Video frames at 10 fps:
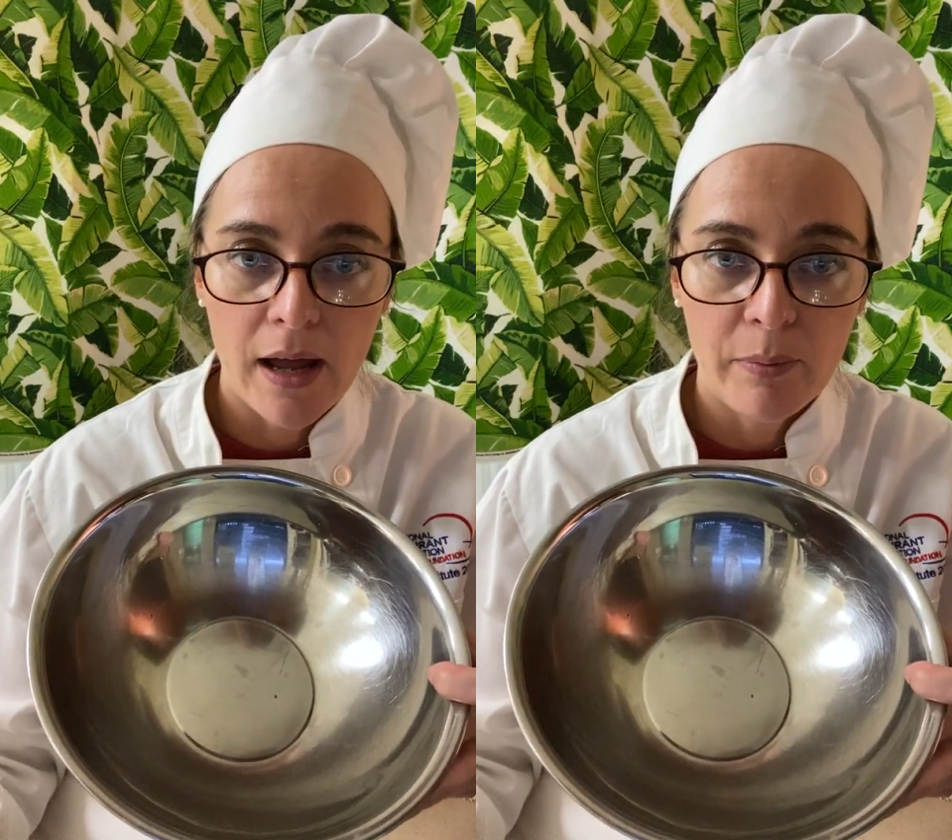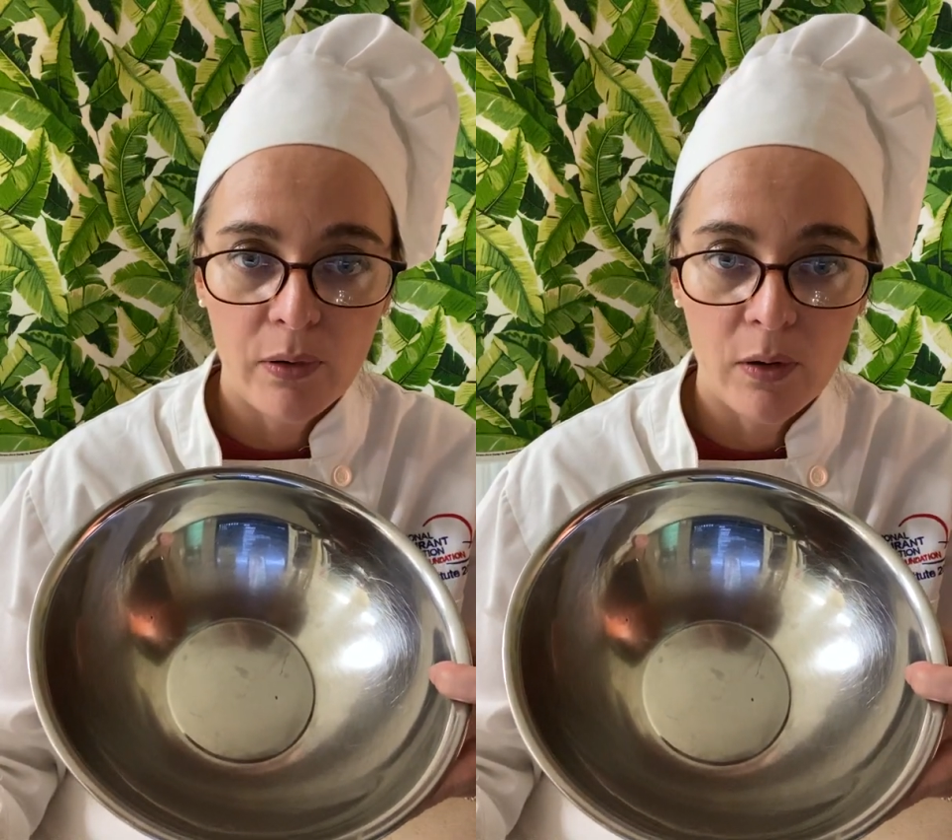
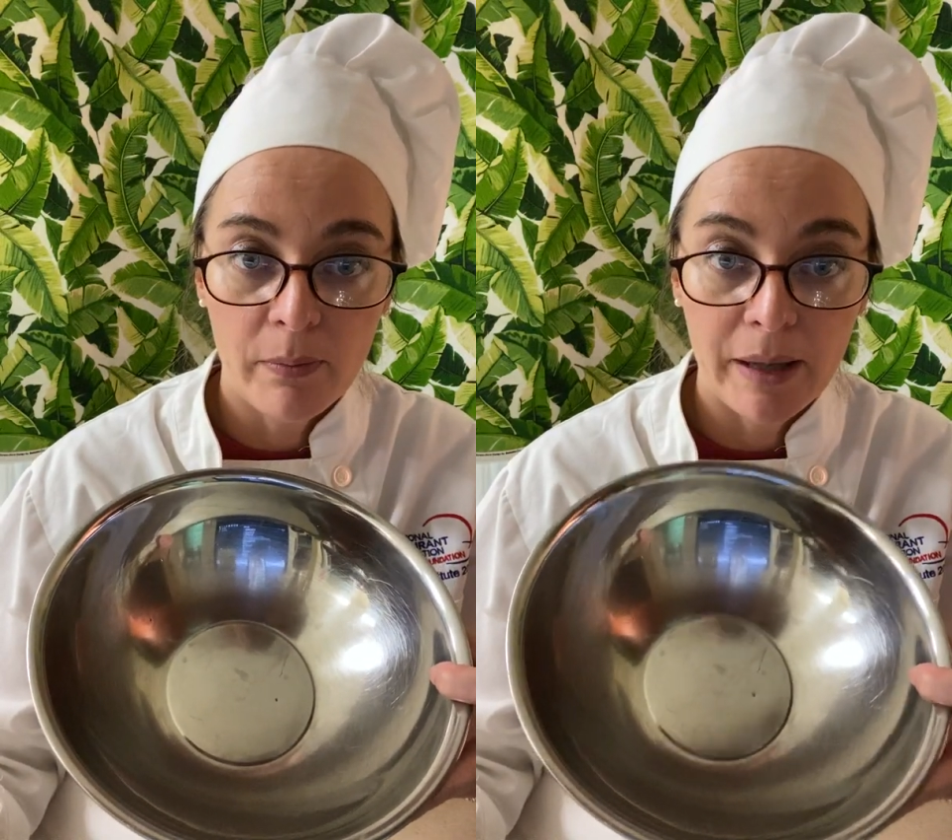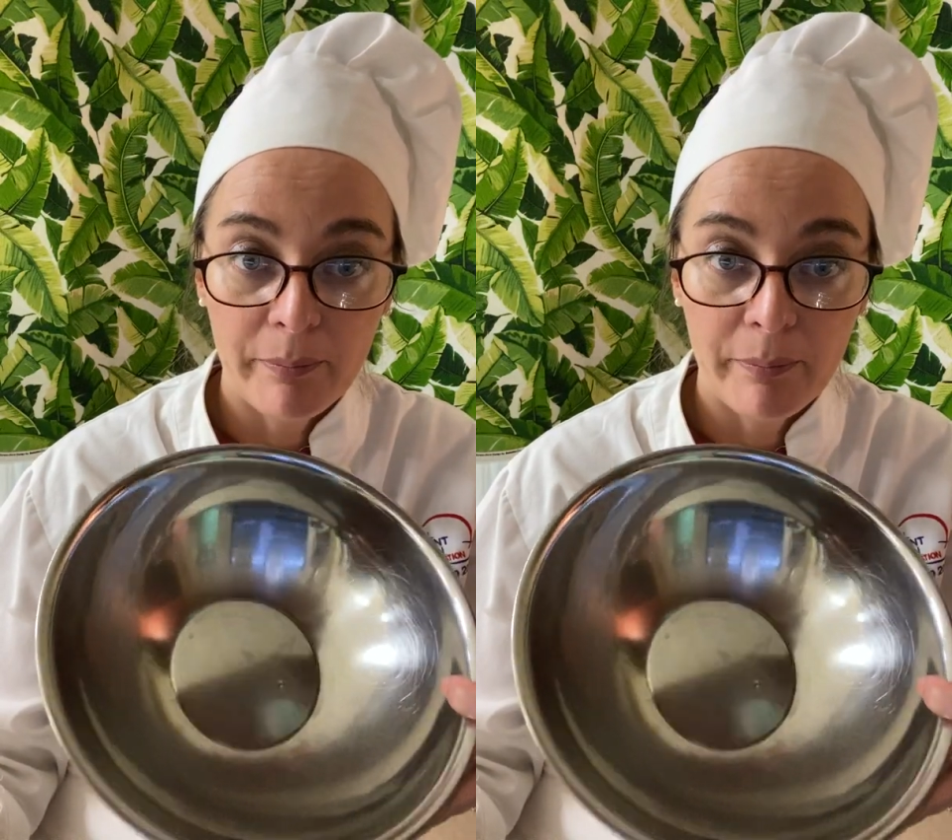I put my